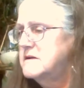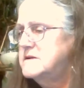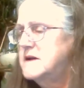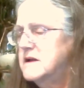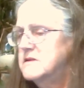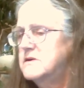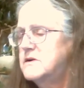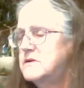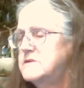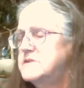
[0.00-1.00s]
Tell
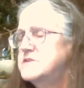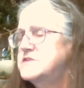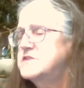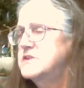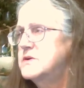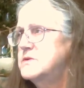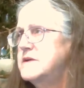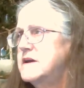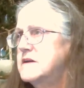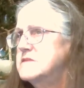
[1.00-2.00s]
her to slow the
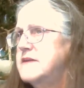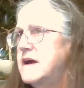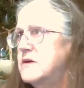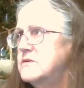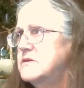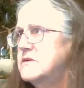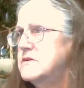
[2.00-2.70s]
hell down.